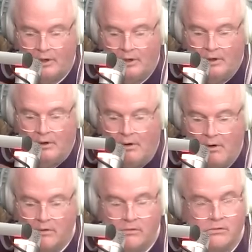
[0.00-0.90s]

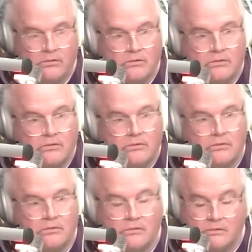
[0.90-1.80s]

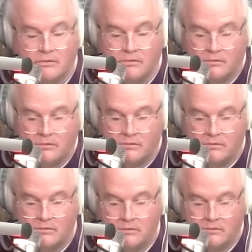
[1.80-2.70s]

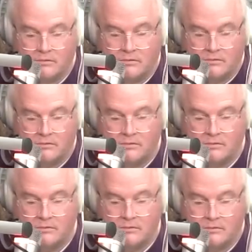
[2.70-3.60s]

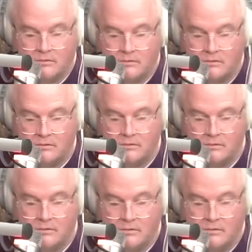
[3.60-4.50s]

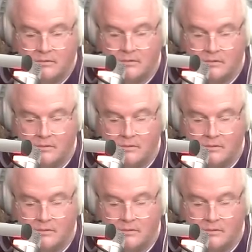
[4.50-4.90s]
(silent)